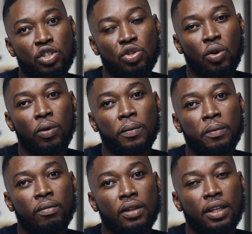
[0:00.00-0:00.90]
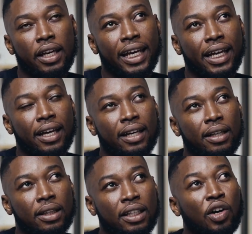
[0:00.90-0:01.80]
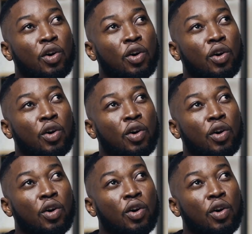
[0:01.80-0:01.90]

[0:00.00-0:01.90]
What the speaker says: So the